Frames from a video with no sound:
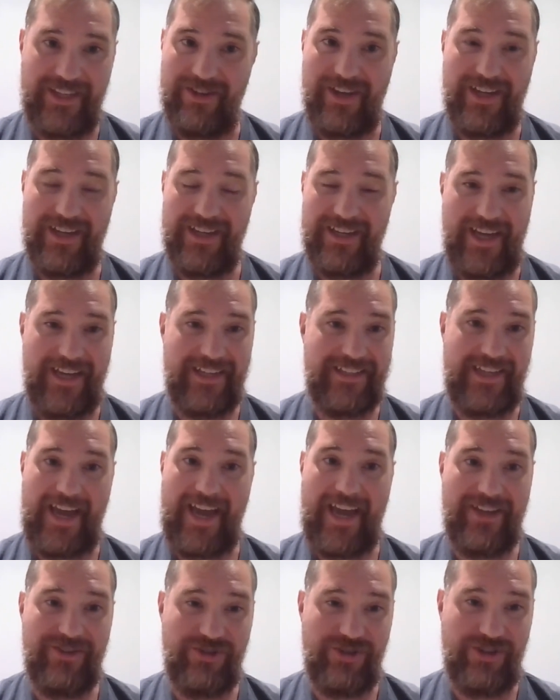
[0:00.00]
You can connect
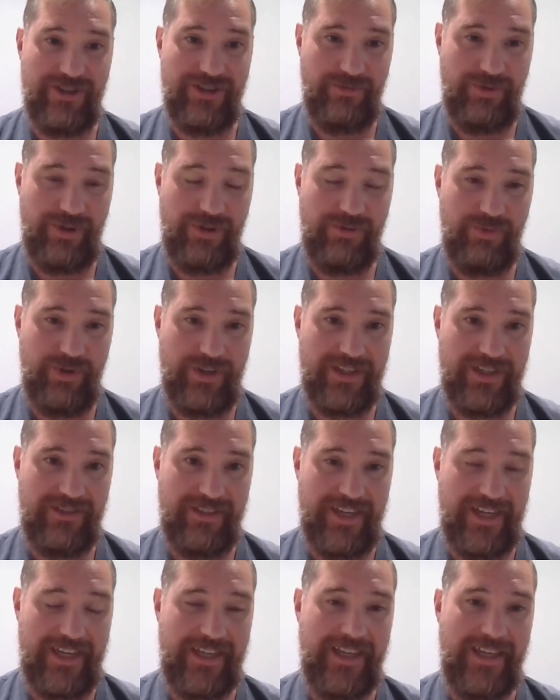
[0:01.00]
Azure with one
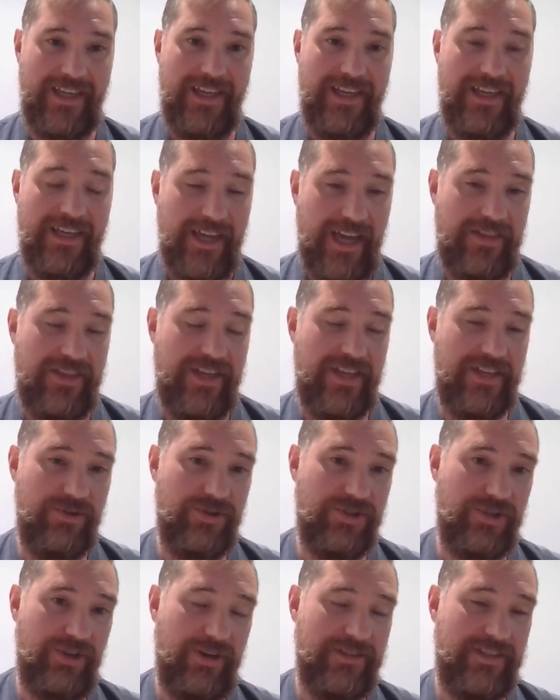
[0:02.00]
click, and then you
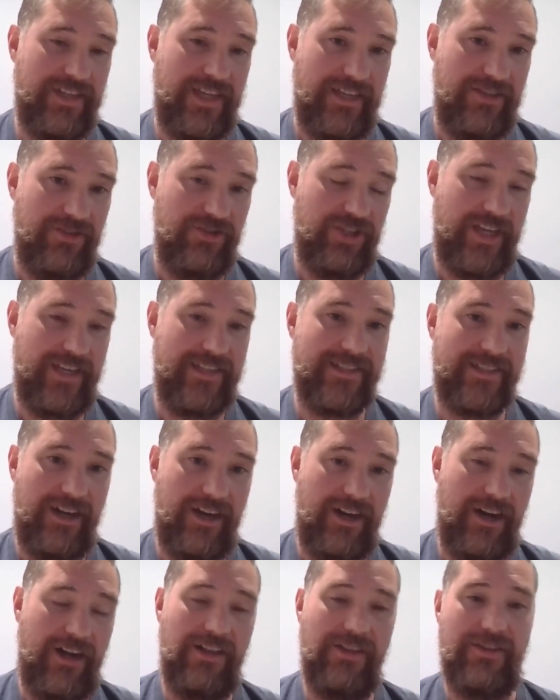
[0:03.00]
start to ingest
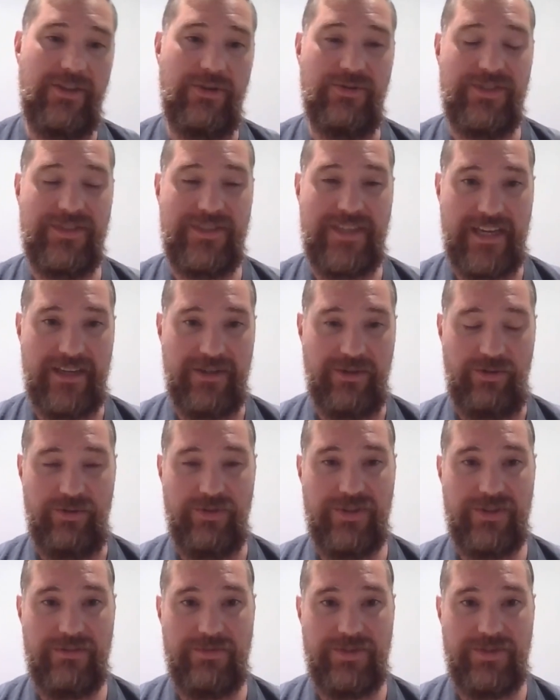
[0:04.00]
all of those signals.